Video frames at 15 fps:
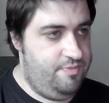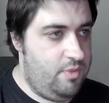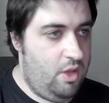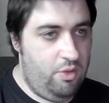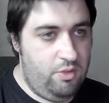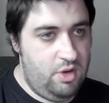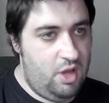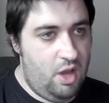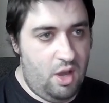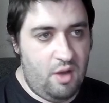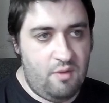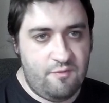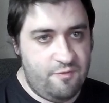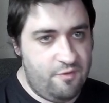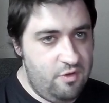alternate
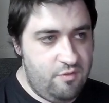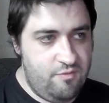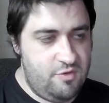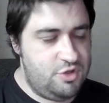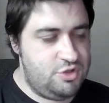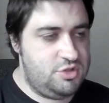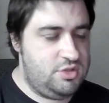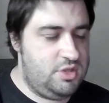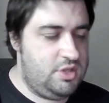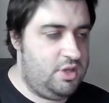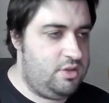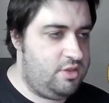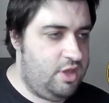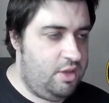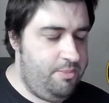art foil version
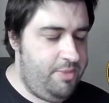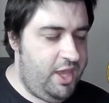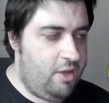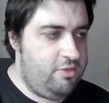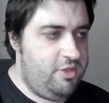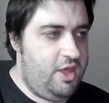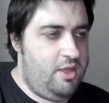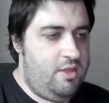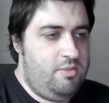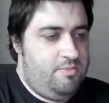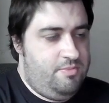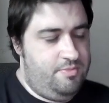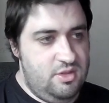that they'll be out there.